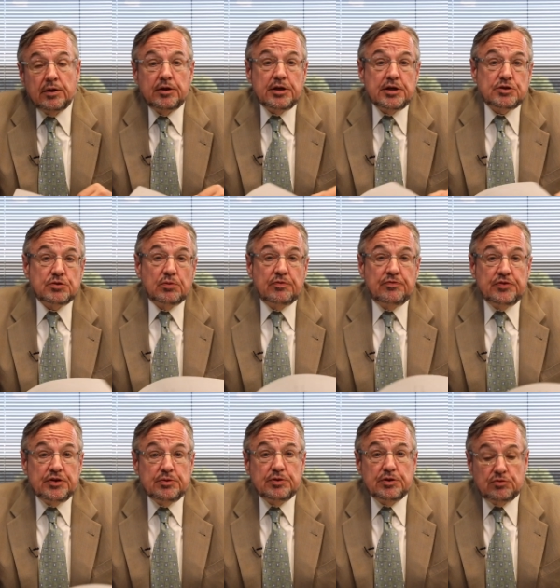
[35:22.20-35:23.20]
you need to
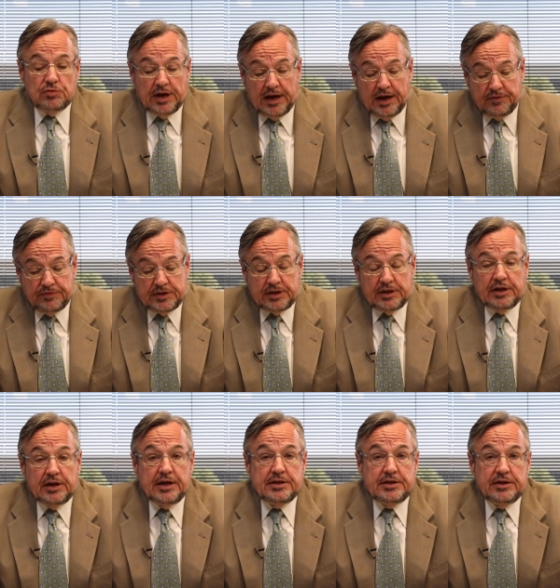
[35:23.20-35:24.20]
review the draft
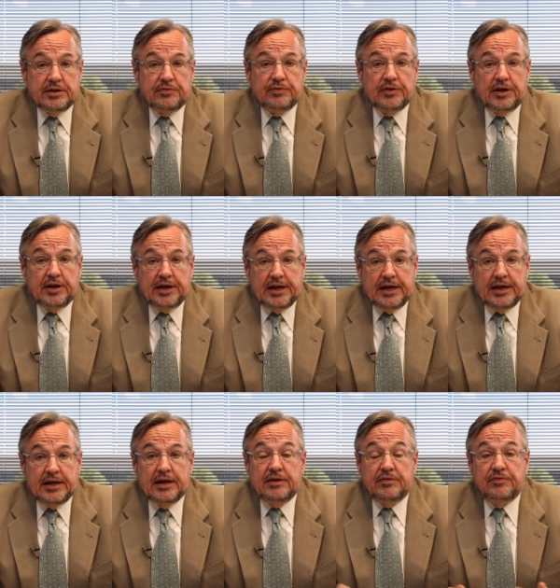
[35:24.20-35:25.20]
and
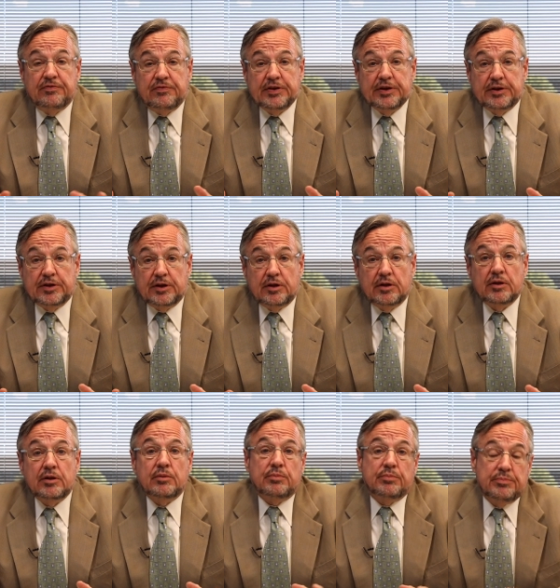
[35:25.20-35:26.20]
identify and fill
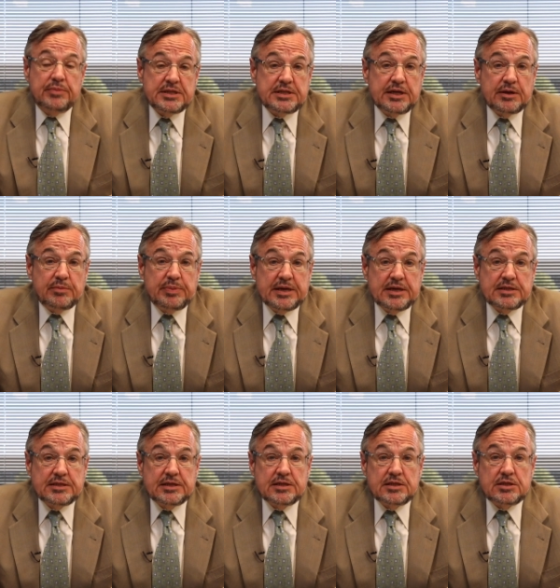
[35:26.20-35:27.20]
missing
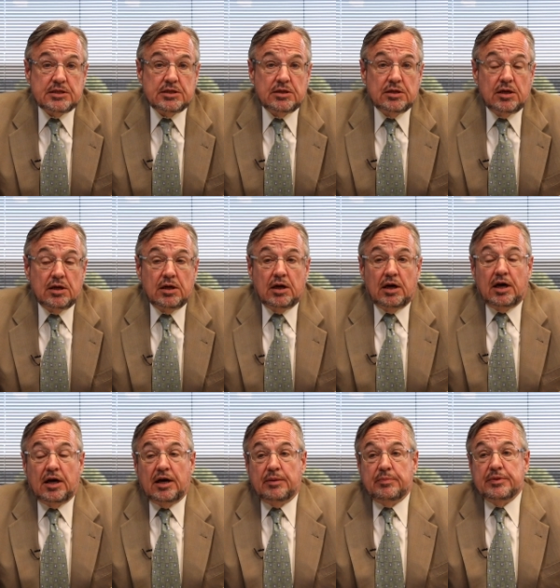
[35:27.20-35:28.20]
pieces.
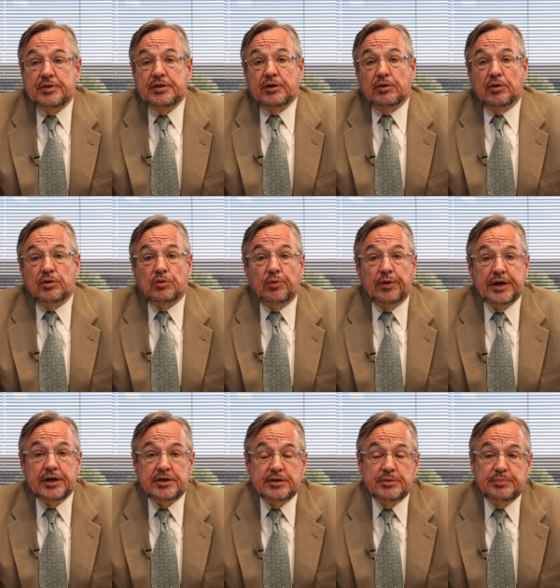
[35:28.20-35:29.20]
There are
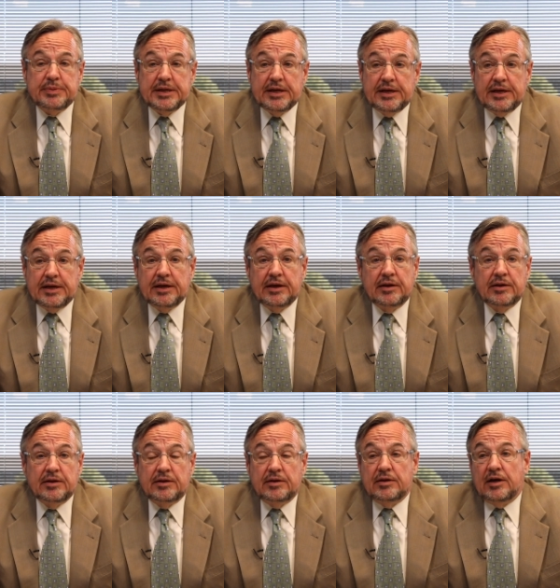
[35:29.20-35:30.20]
going to be
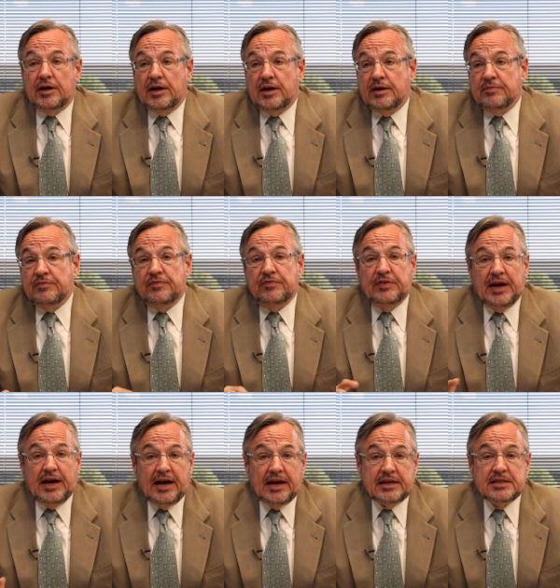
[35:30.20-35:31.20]

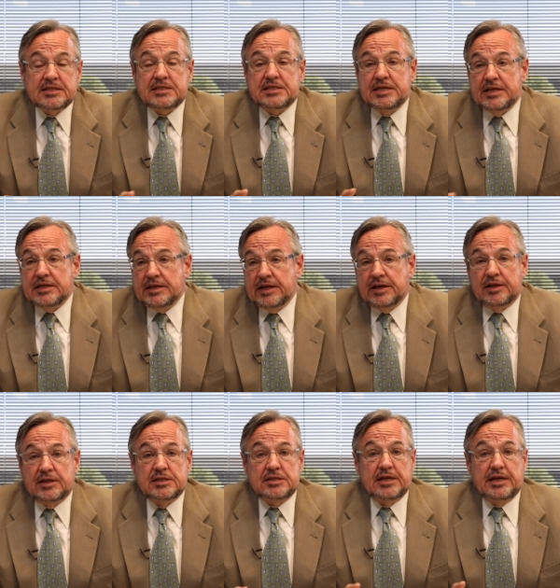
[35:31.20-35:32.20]
facts,
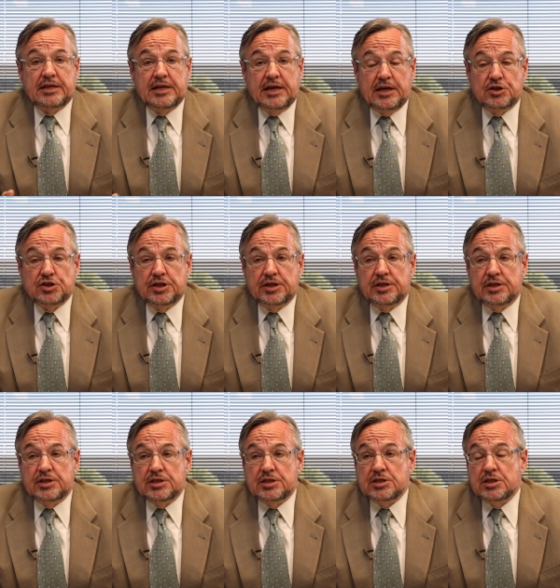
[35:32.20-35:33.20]
details,
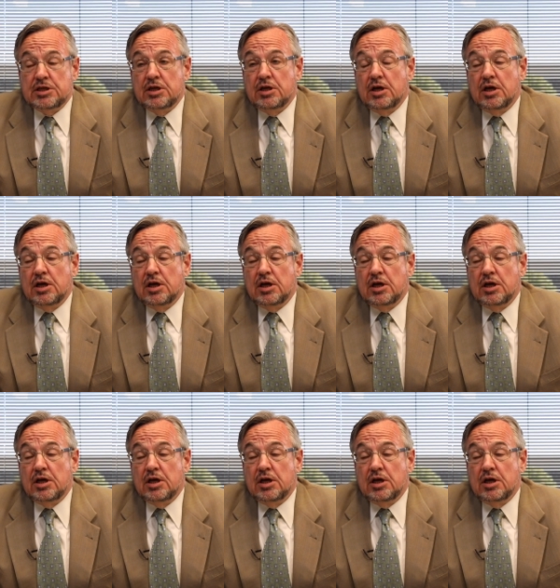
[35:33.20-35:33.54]
citations,